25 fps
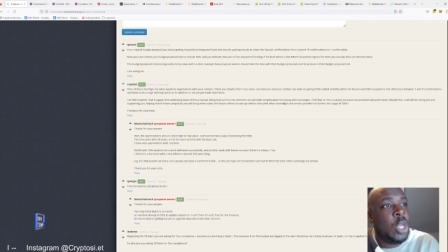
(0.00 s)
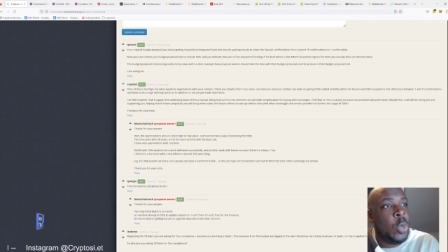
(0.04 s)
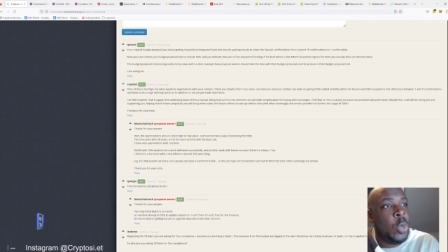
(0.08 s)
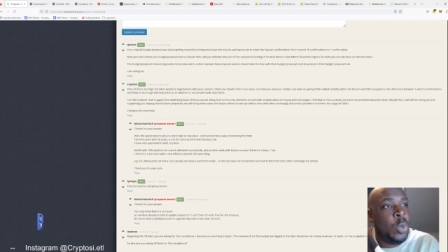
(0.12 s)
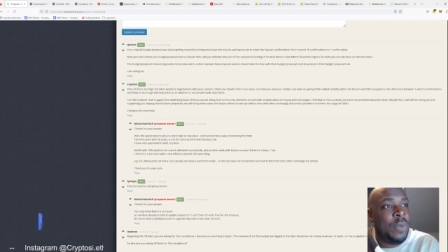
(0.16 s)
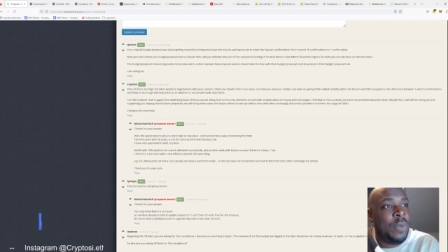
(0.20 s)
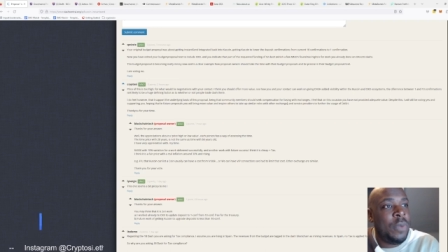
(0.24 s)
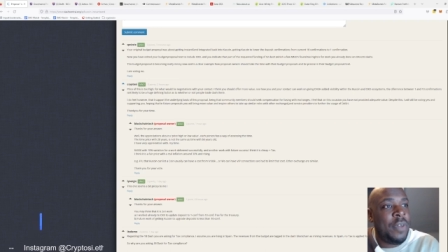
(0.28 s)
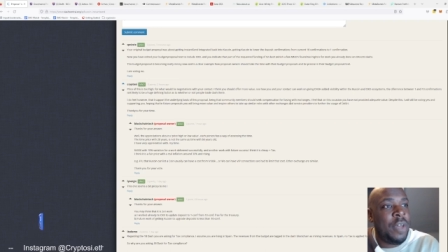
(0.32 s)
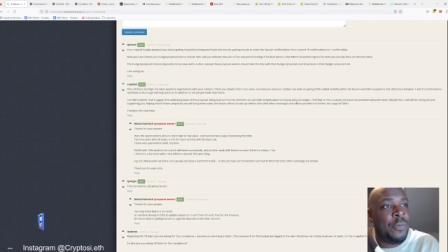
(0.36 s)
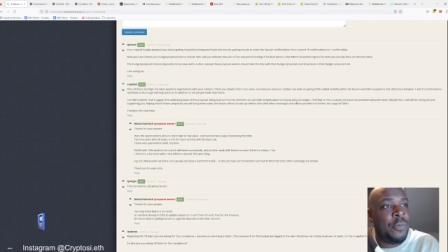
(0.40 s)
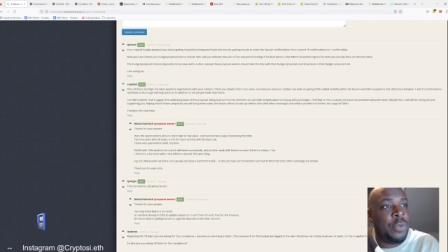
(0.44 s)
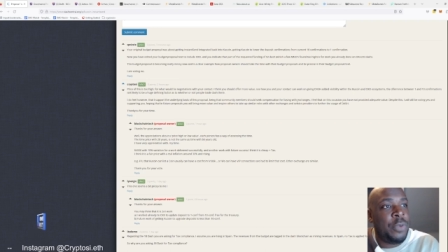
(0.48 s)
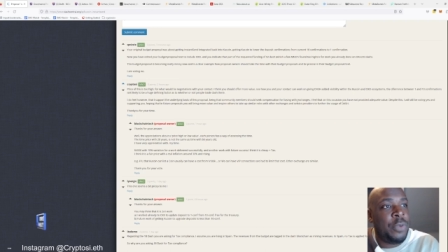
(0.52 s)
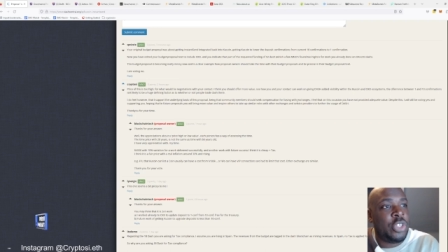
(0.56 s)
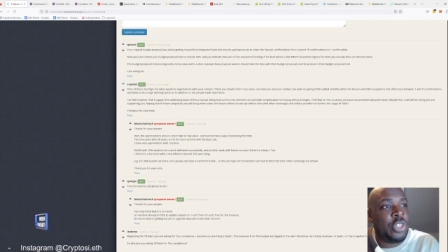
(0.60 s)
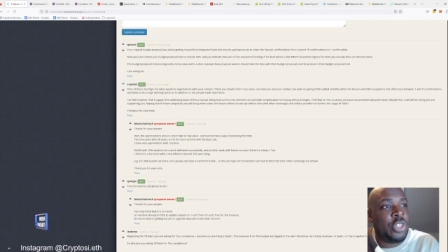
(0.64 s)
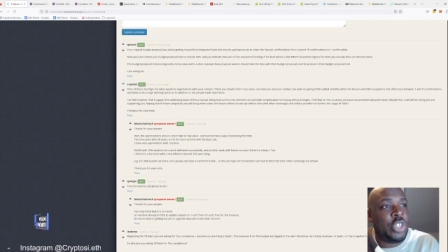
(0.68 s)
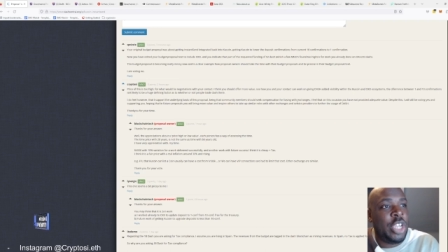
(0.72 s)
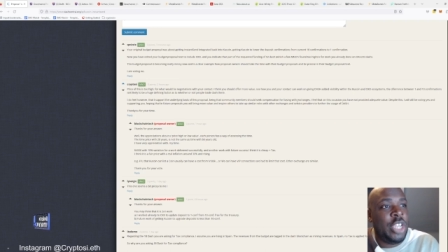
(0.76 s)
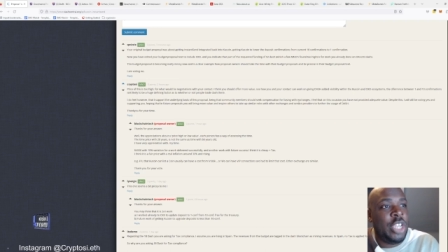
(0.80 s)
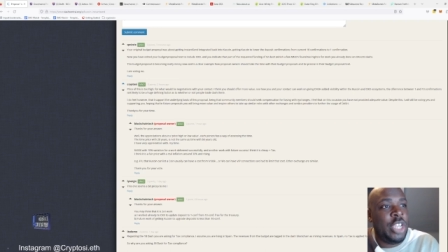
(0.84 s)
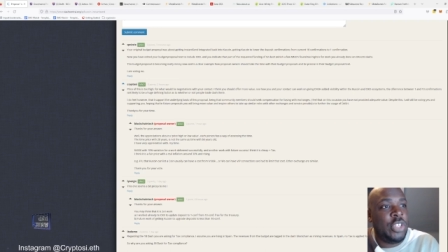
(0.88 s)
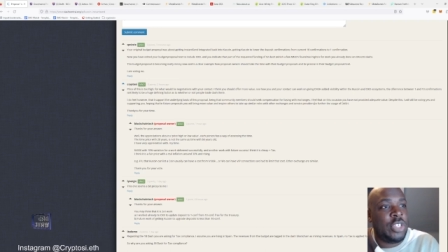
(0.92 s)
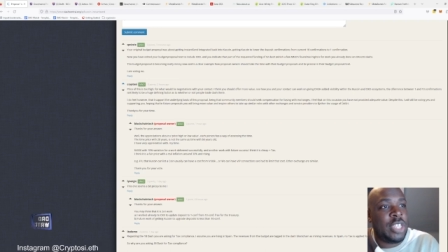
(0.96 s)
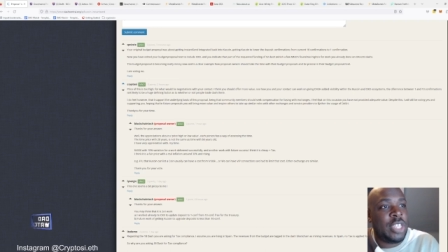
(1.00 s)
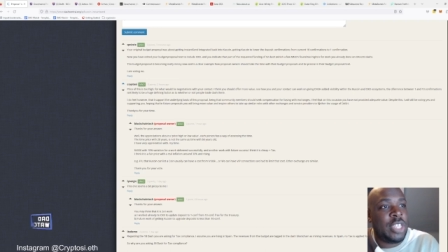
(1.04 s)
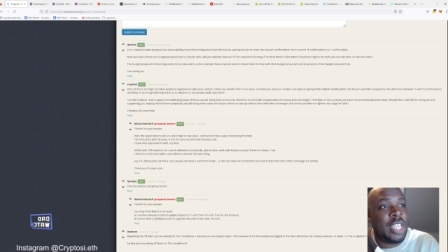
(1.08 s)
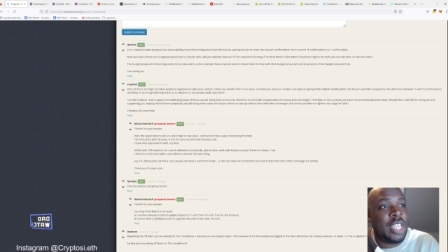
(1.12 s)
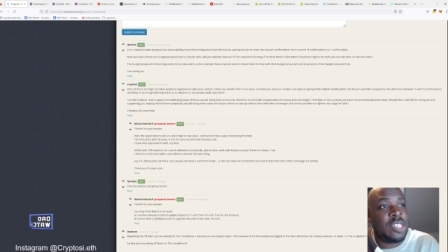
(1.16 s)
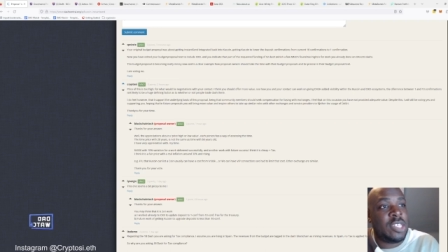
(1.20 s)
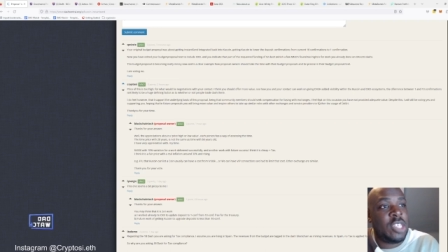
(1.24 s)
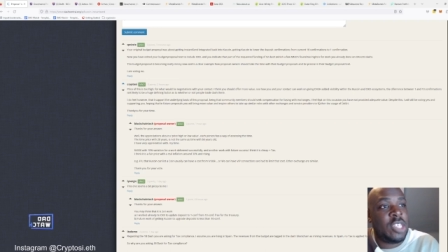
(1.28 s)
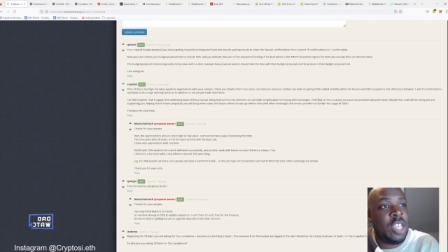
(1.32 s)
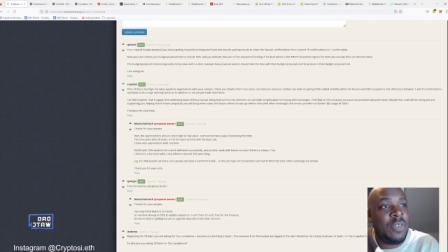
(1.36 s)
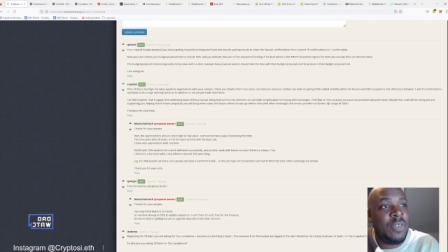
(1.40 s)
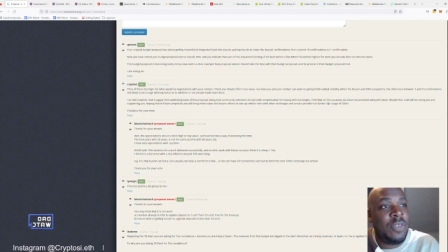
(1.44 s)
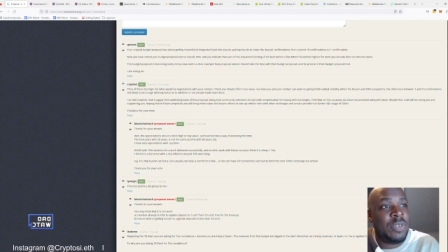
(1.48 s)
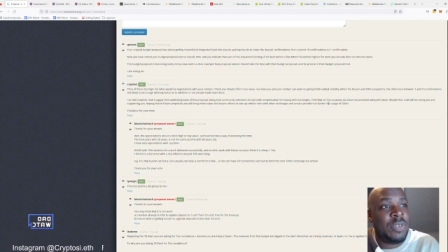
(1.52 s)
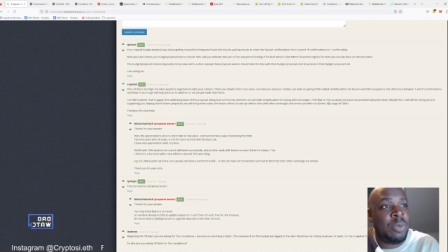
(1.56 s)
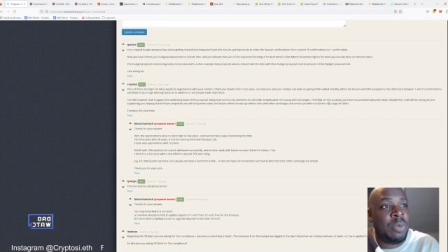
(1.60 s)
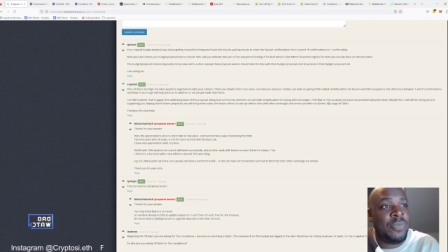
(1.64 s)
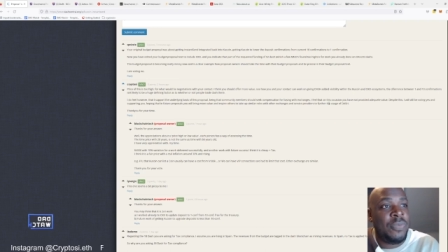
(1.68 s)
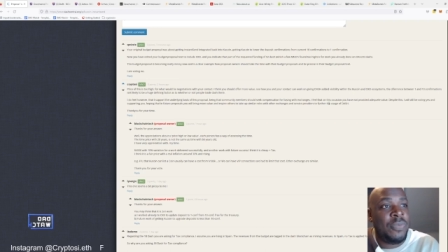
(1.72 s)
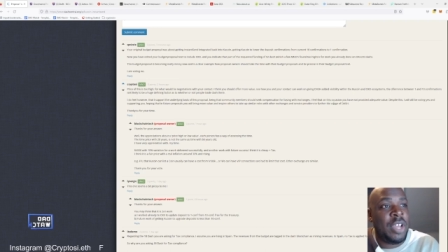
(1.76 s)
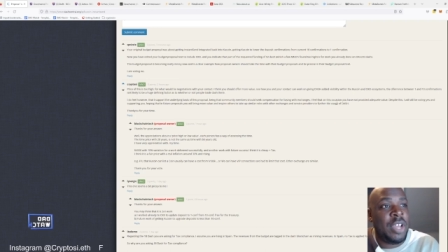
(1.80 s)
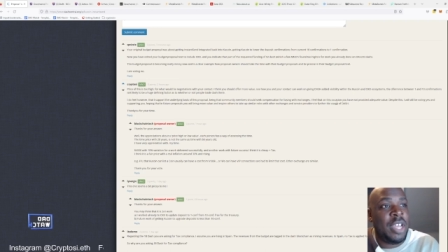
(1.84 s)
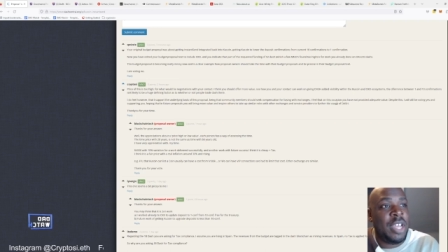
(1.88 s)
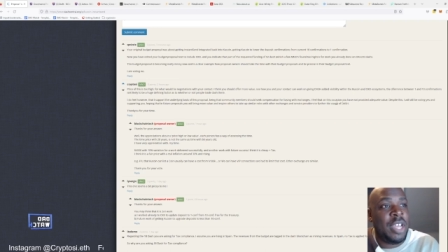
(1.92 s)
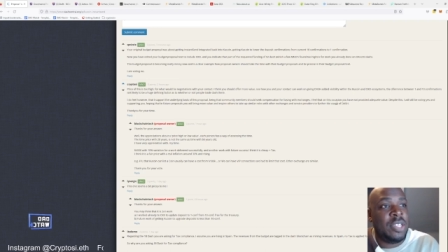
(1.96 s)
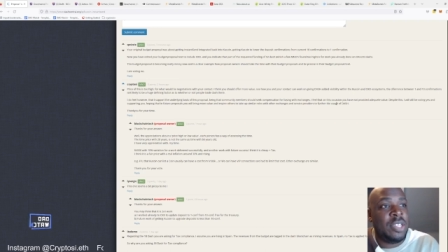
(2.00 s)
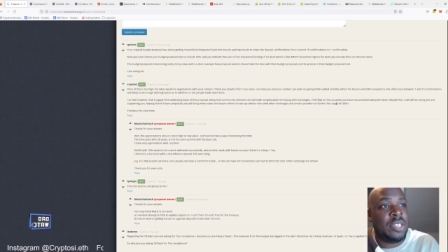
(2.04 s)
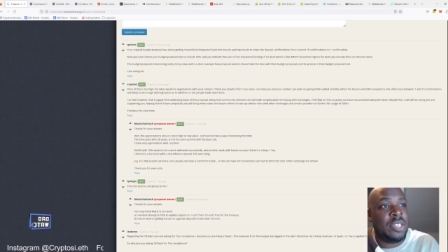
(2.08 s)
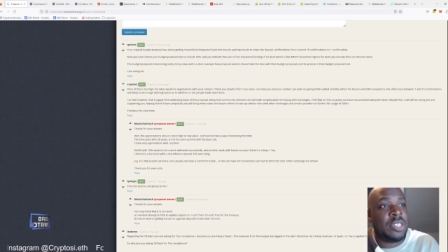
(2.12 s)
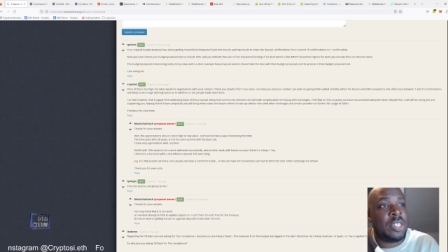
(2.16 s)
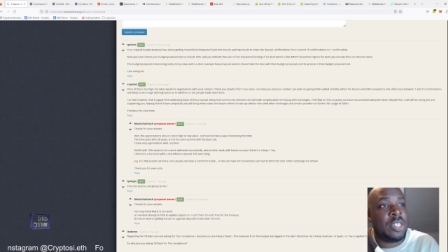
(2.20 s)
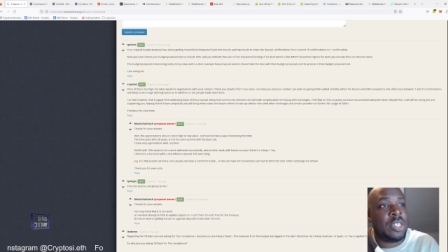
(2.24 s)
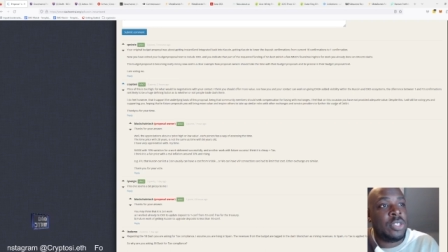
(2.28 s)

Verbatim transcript: with other exchanges and service providers